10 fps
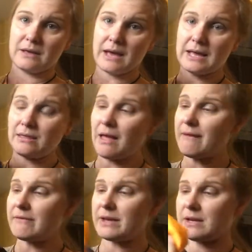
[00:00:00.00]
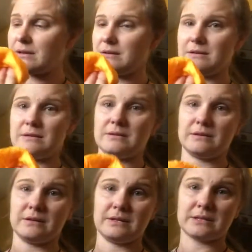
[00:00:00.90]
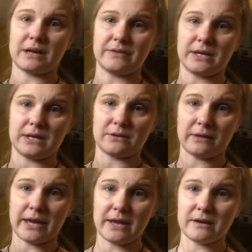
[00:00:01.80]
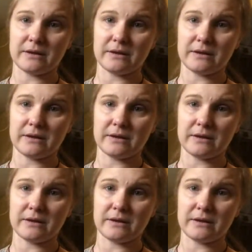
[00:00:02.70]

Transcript: I love it. It's got the inner layer